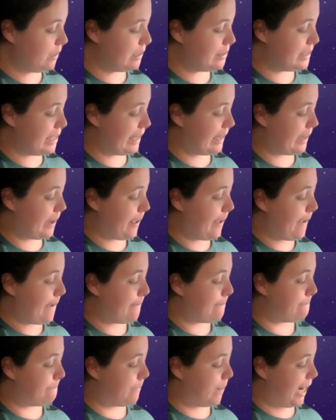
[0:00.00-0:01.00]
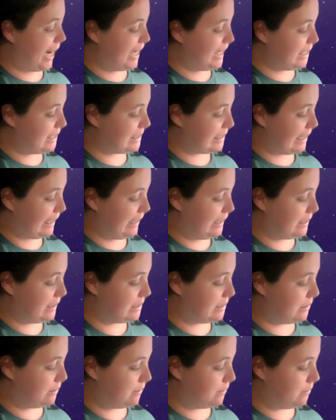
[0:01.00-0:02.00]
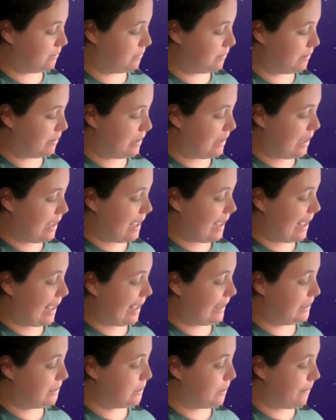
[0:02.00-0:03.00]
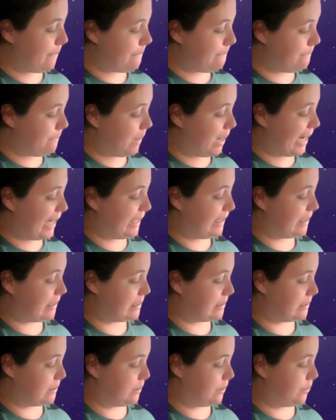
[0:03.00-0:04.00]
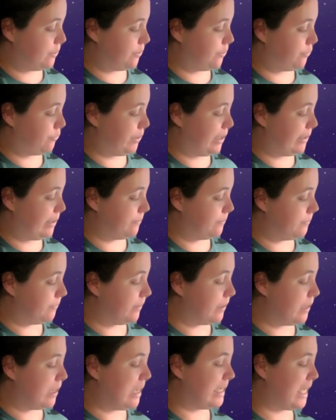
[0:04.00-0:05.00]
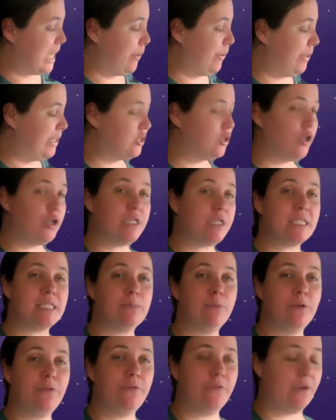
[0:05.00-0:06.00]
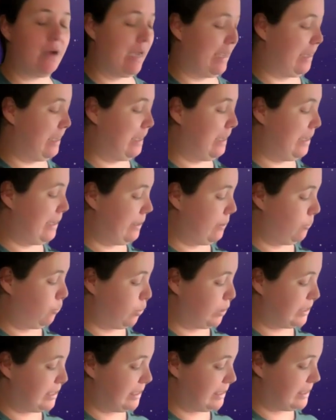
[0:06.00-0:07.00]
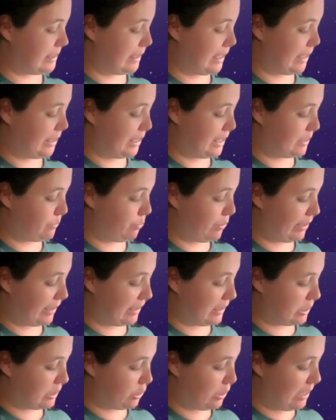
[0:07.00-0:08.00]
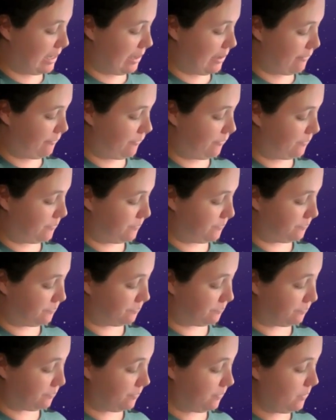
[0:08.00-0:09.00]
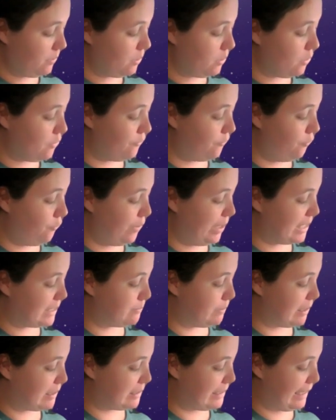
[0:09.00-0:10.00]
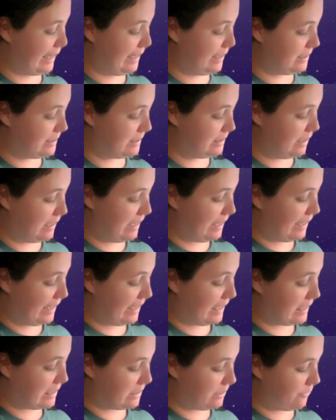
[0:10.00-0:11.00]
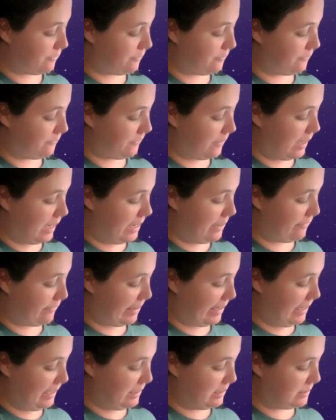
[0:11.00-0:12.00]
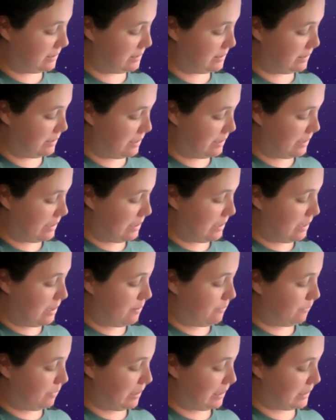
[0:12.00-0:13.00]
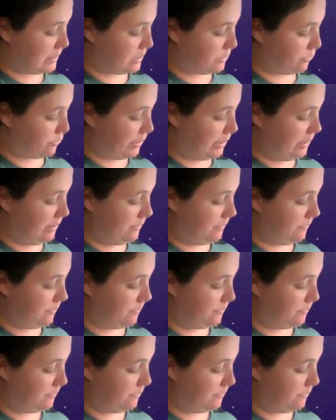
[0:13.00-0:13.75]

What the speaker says: then minus x, and minus 3. And now I need to go and simplify what's inside these brackets. So I have 4x plus x is 5x plus 3.